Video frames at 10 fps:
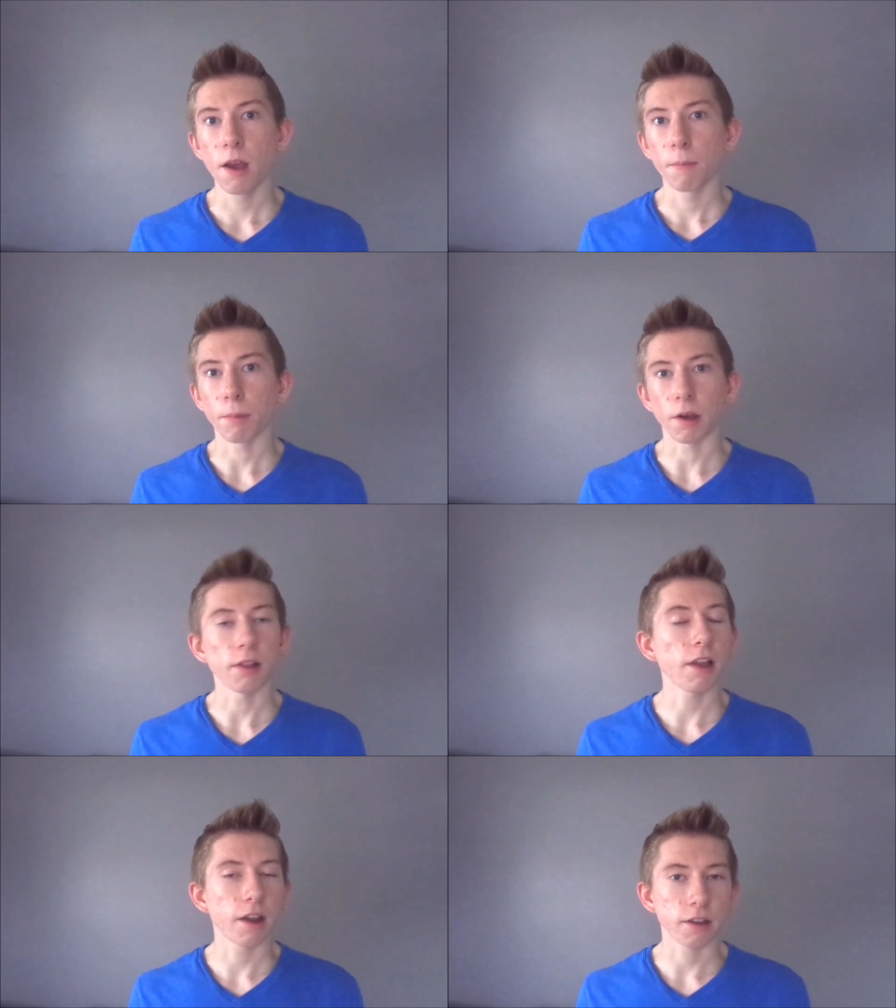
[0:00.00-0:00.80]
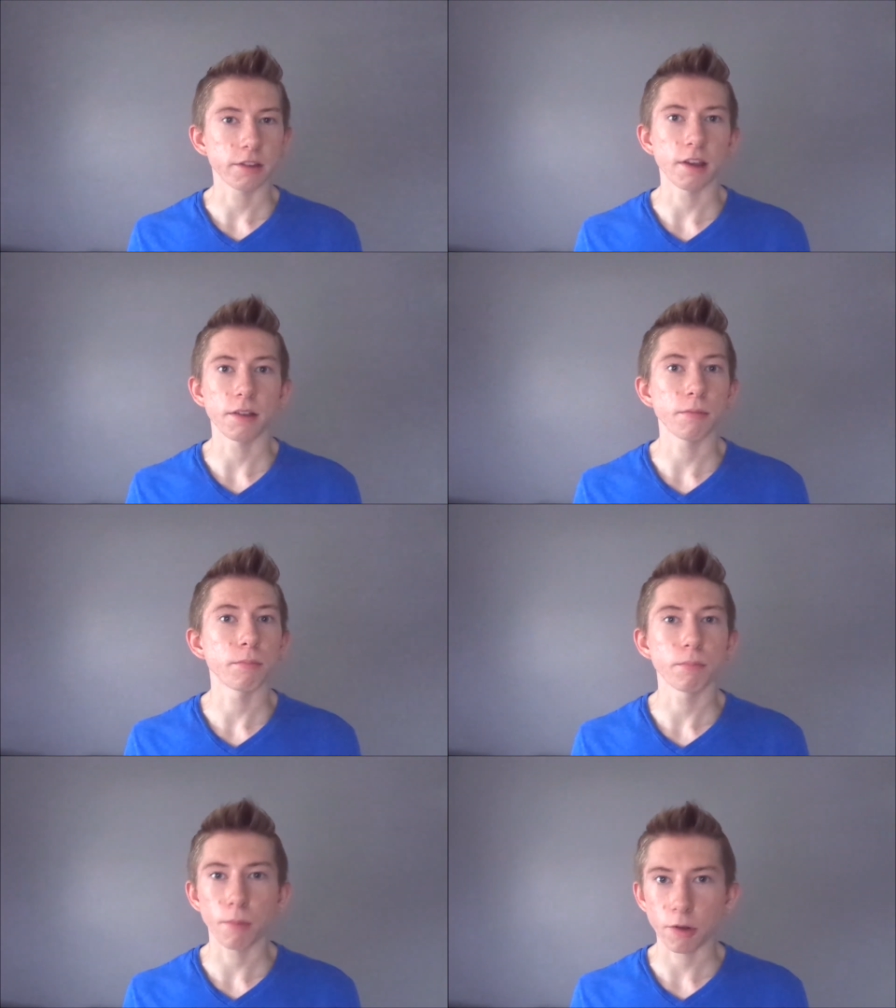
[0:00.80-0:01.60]
but like I said,
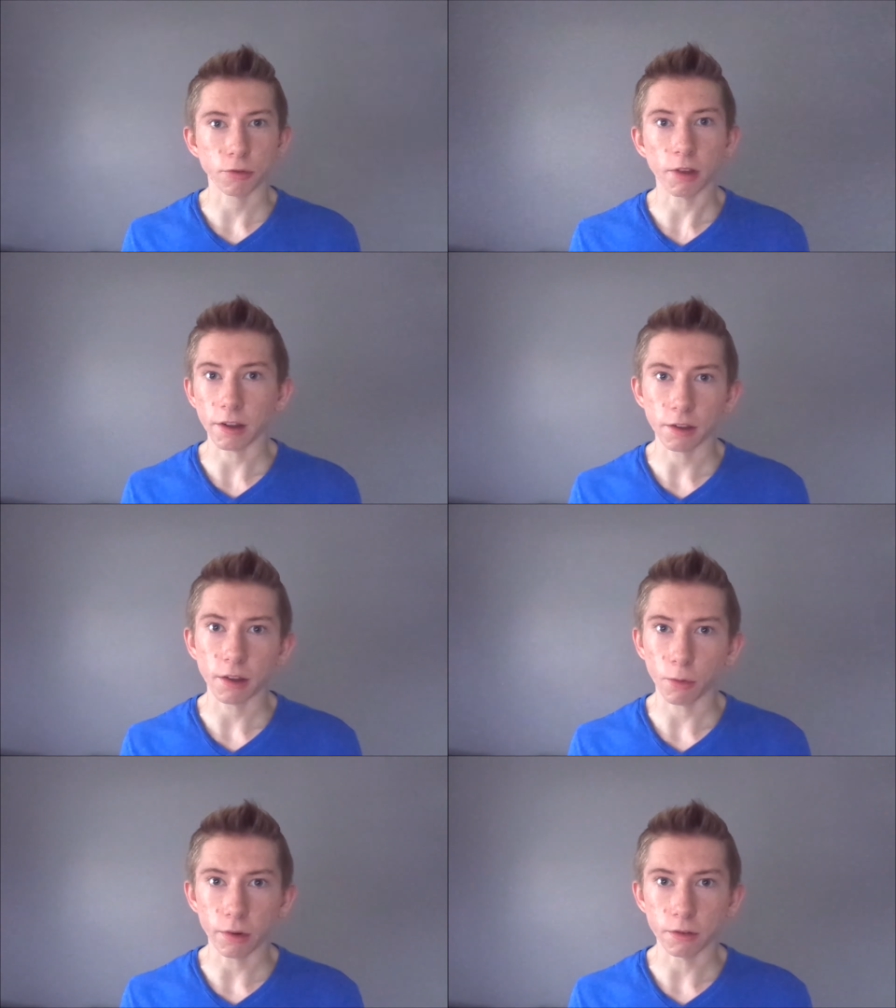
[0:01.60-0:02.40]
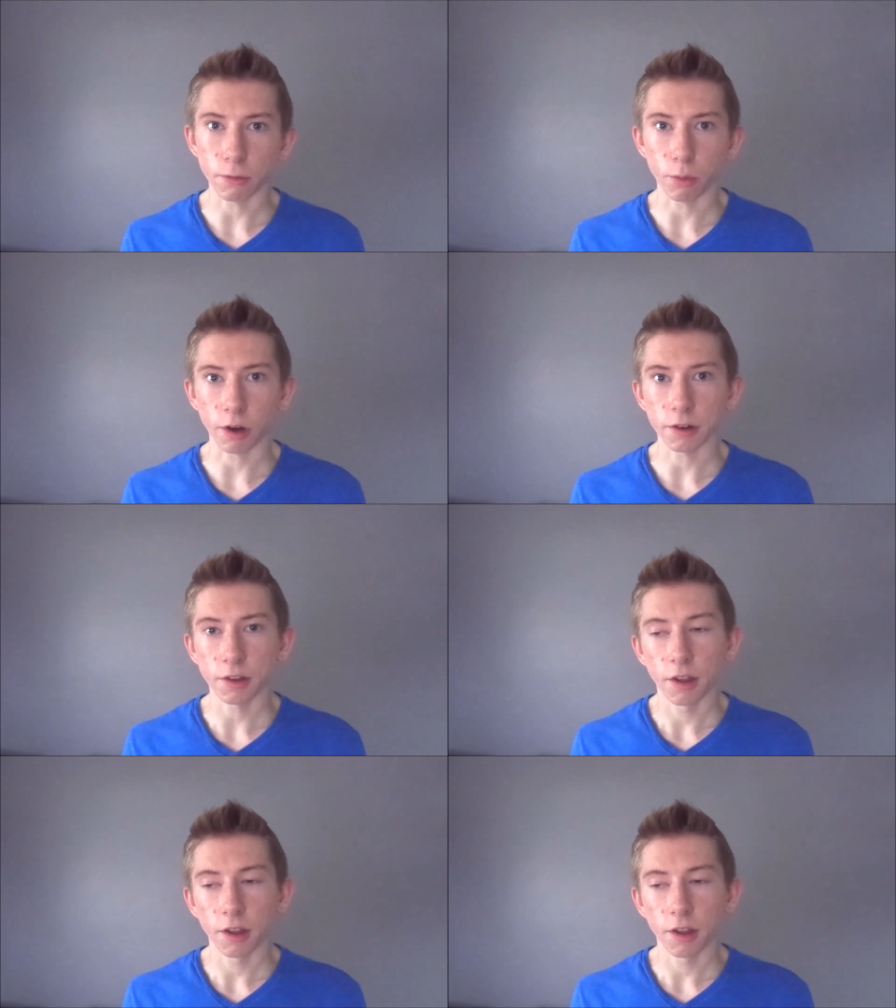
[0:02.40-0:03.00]
most likely it wouldn't have worked,